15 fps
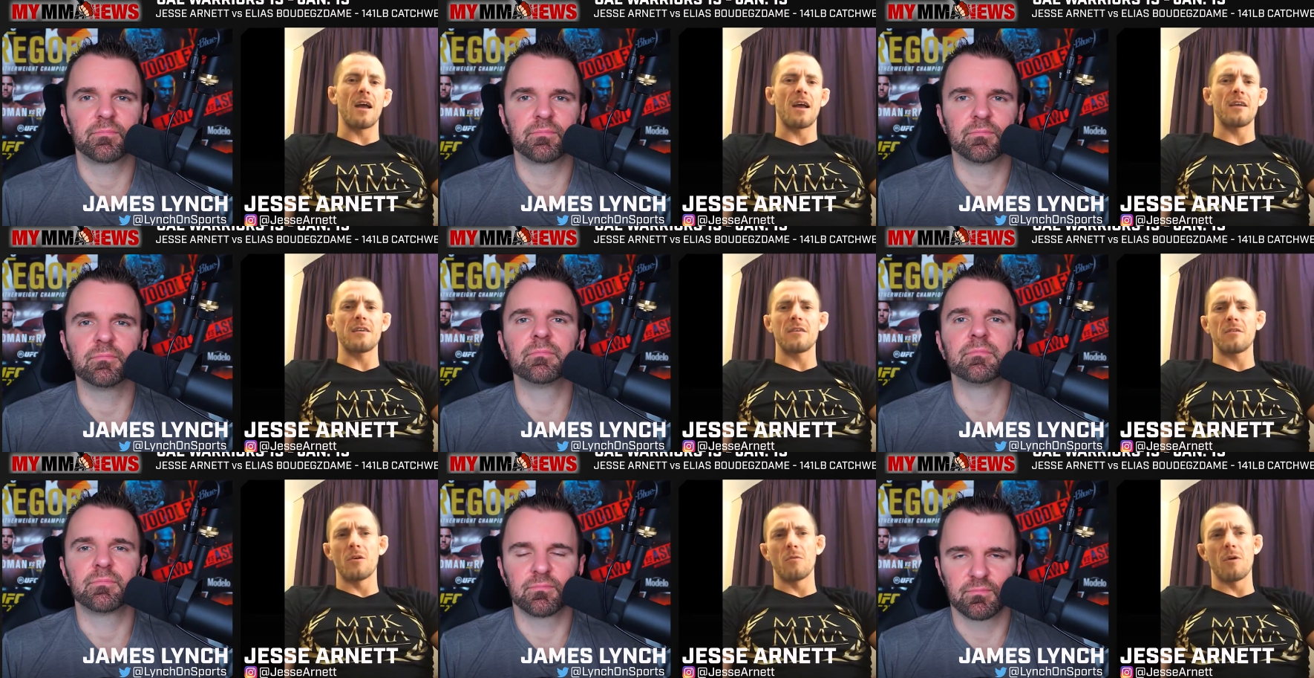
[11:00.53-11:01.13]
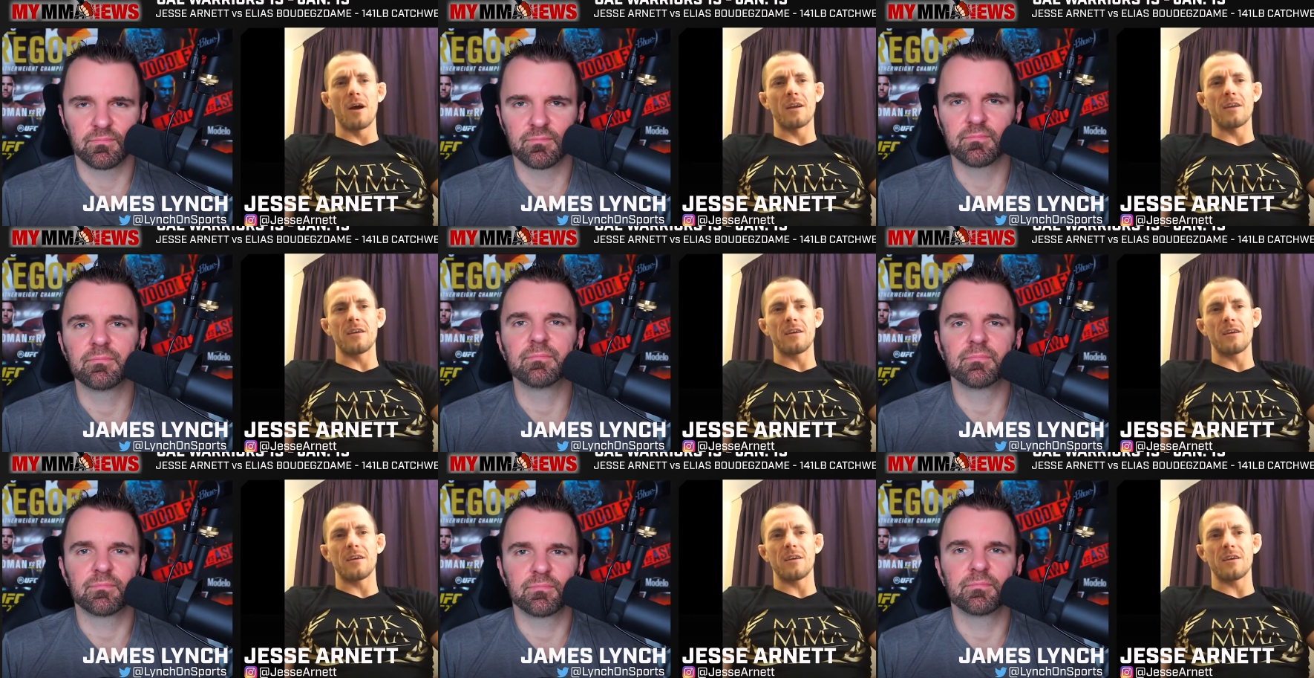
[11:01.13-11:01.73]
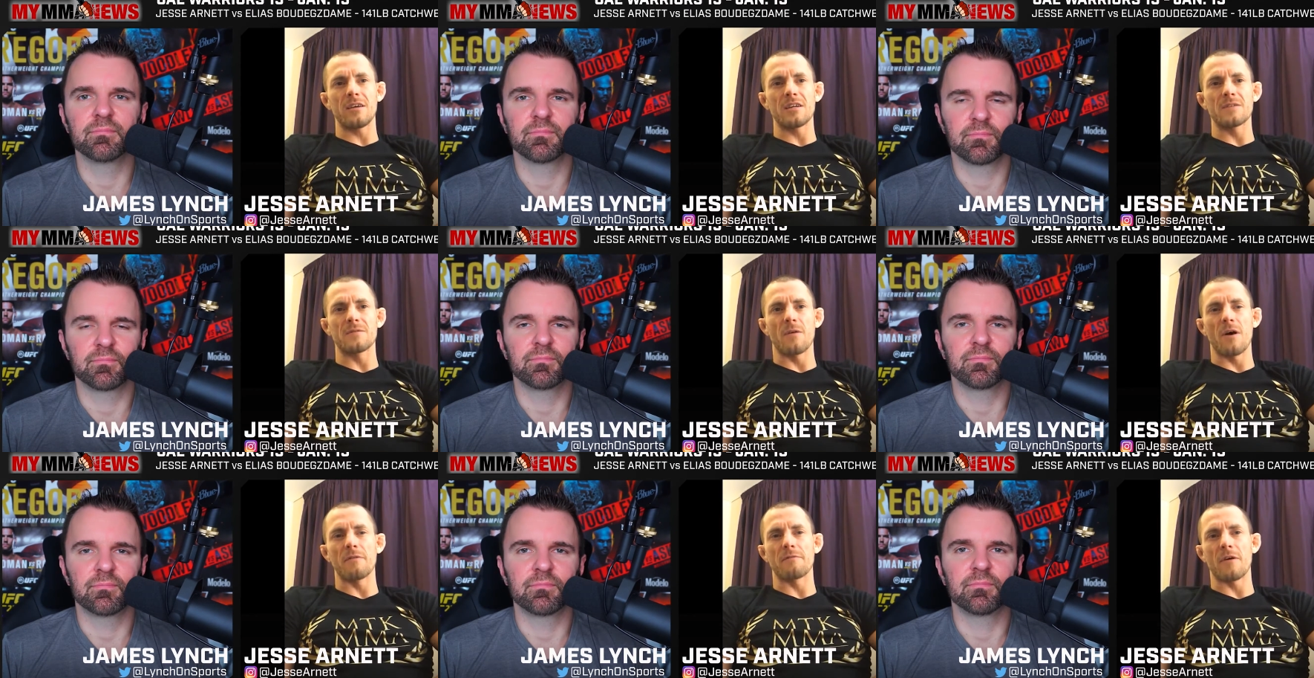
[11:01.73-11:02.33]
Speaker 1: And you know what? He, he he's
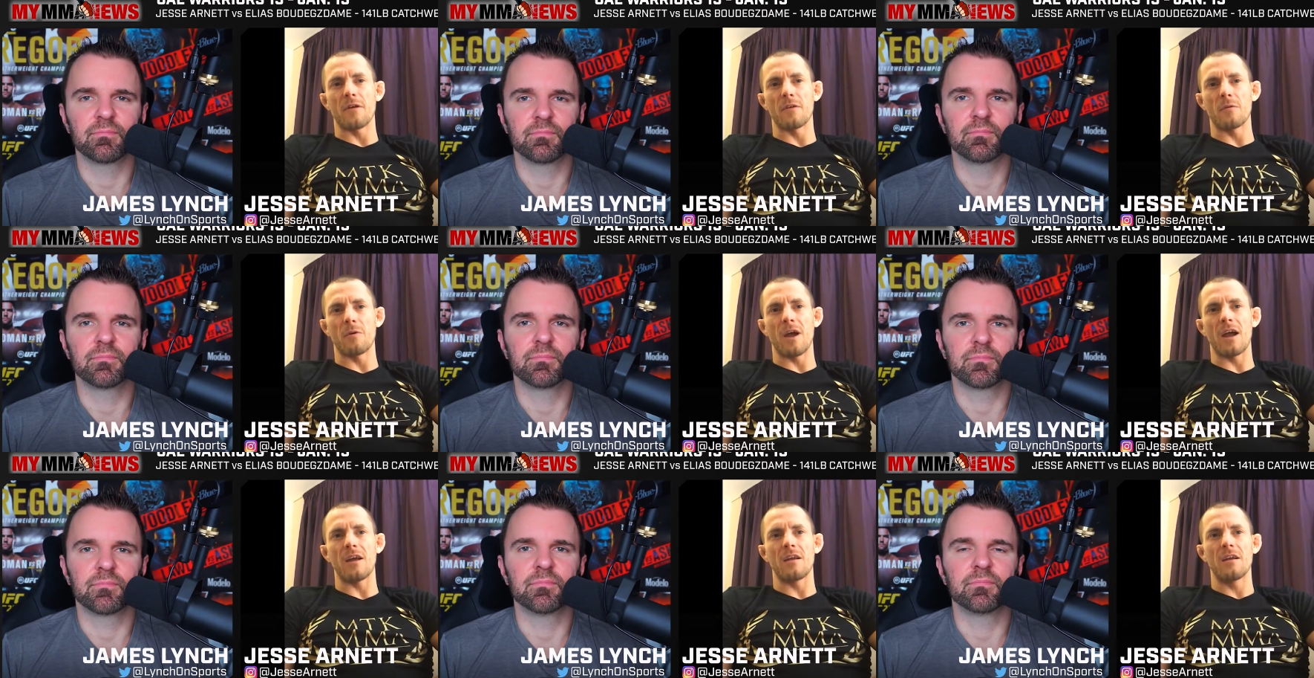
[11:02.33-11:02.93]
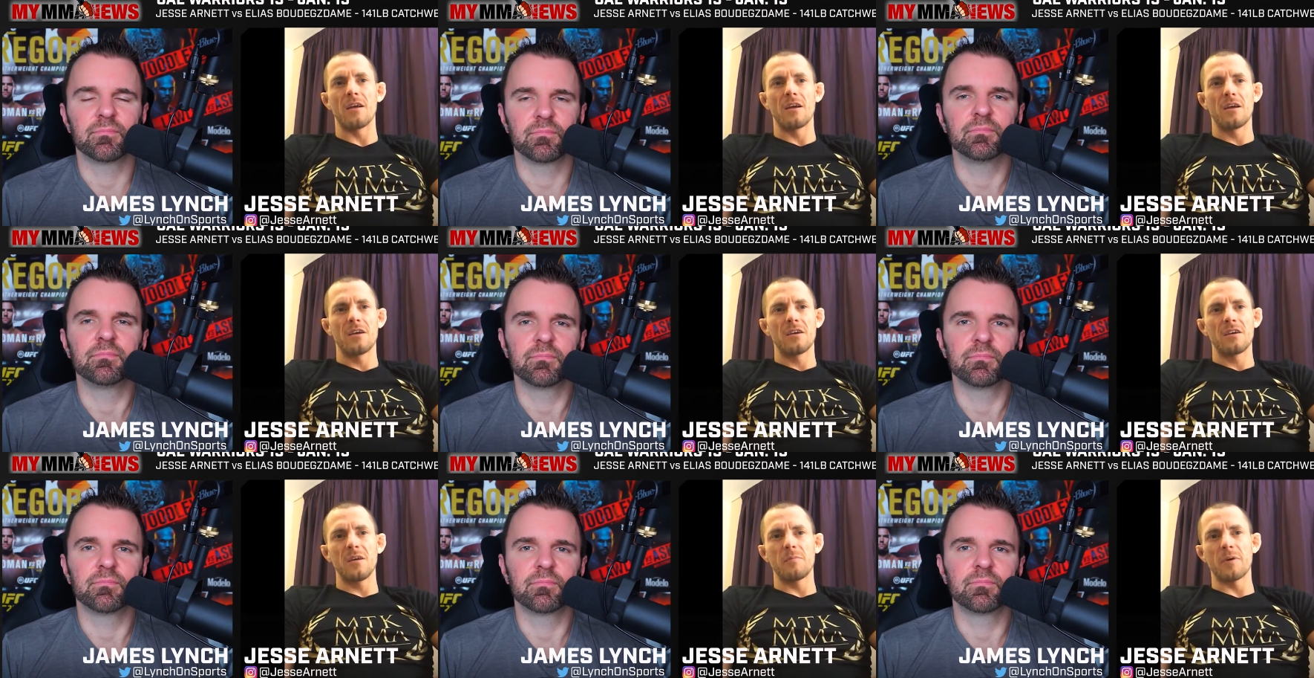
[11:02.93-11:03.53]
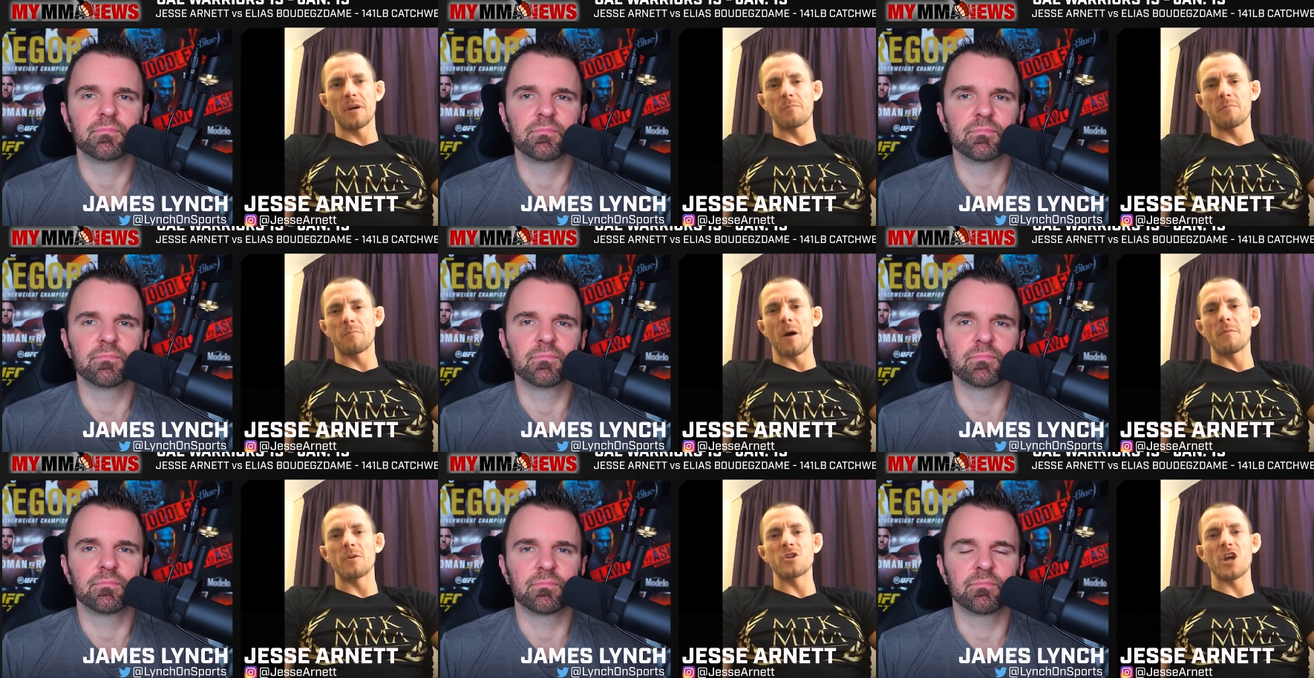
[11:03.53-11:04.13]
fought featherweight he picked
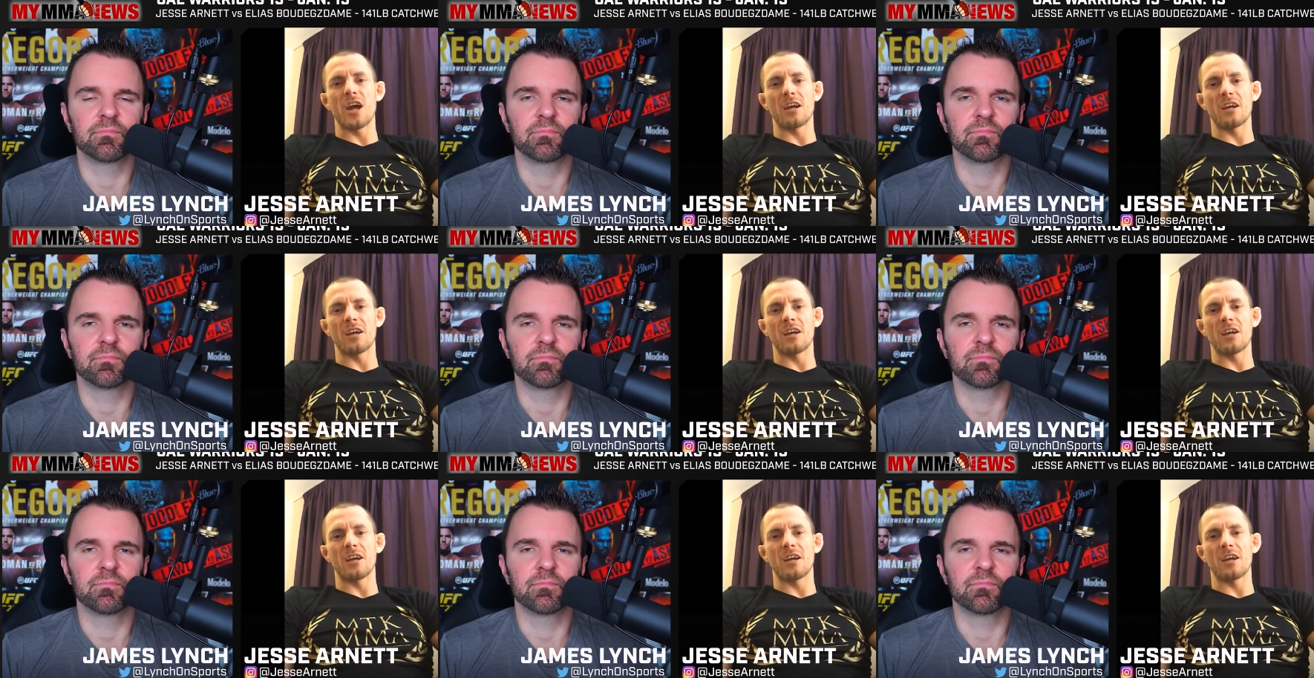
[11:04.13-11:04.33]
Bubba